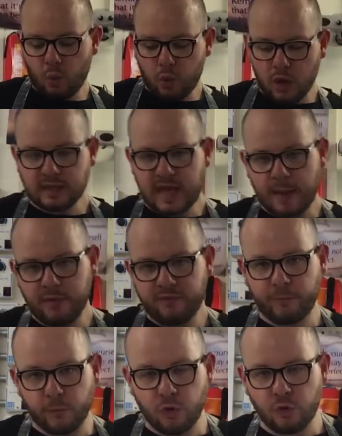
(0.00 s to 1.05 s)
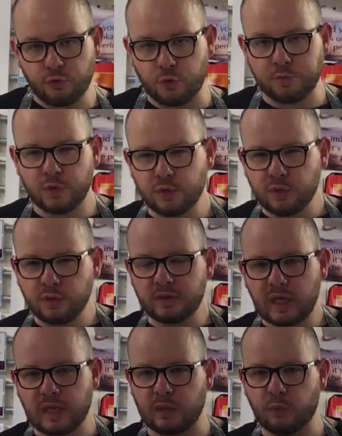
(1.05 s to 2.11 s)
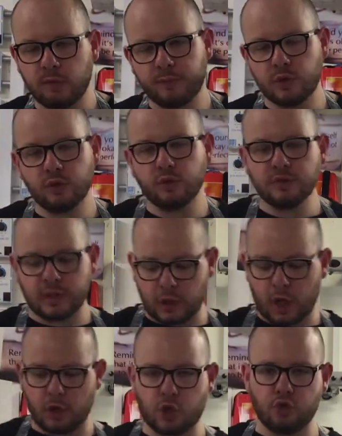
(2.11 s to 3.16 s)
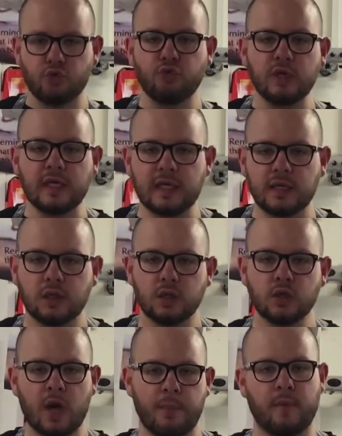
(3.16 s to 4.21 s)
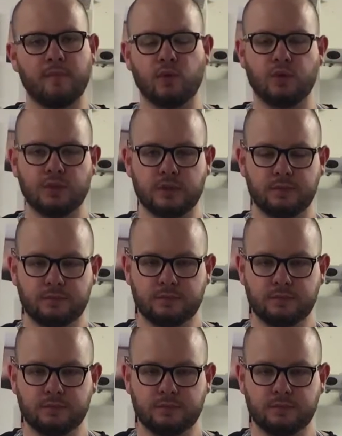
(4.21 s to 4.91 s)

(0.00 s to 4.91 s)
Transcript: what type of food group do you think we will be using on a green chopping board?